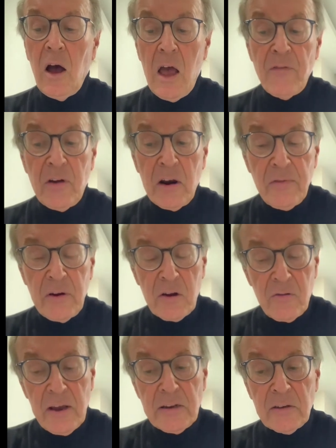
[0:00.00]
very, very
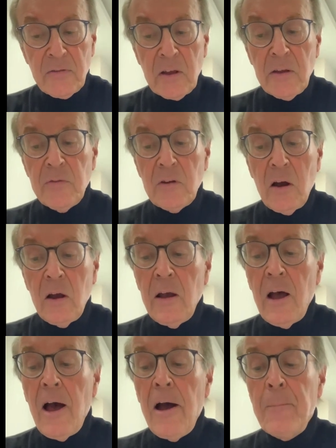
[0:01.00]
creatively.
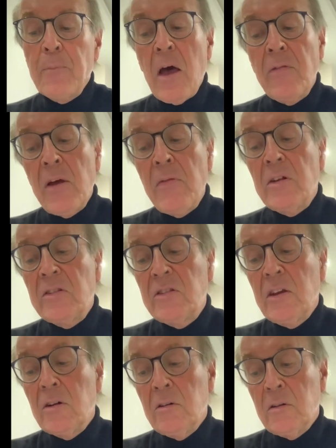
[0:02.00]
And then there's
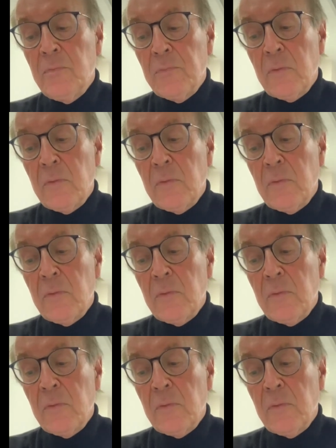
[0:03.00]
single